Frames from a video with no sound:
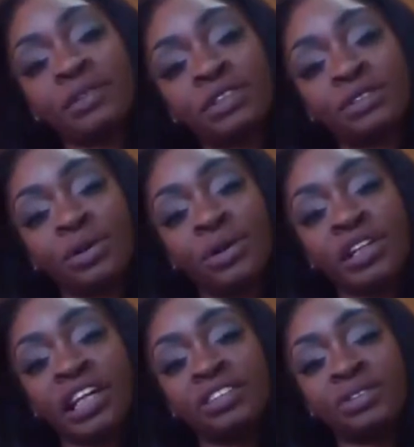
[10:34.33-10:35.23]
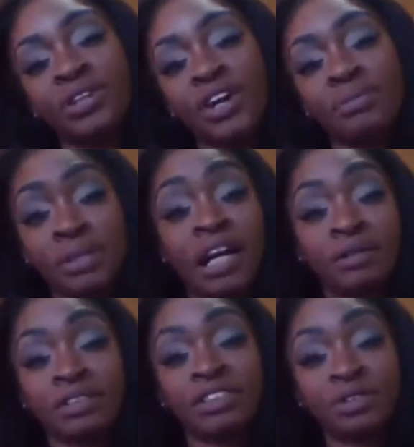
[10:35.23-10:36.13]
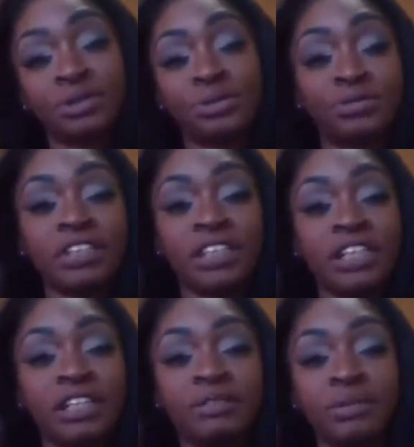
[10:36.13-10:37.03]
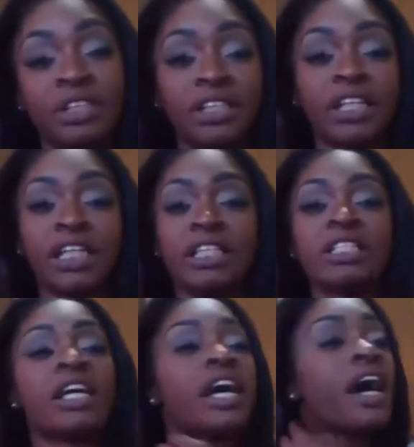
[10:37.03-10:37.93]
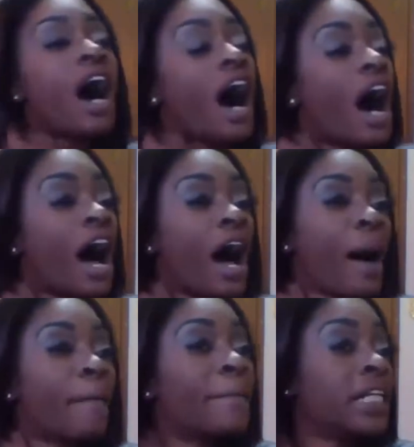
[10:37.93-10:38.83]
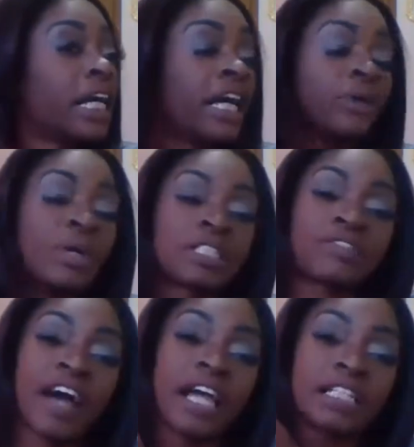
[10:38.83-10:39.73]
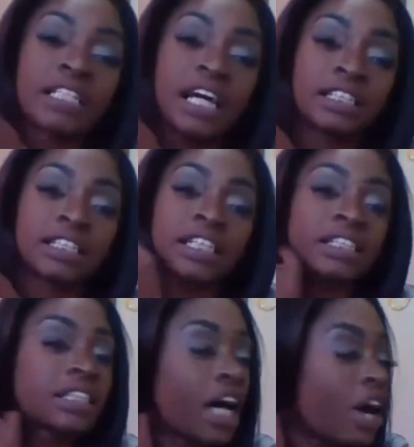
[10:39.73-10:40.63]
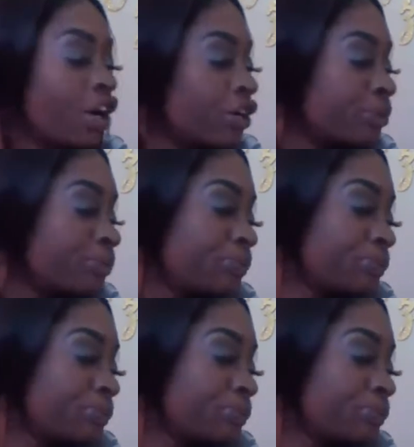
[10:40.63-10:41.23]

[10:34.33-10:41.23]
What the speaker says: was a story that you heard, but that was the truth. He did. We did kiss. But then he wants to fight his cousin. So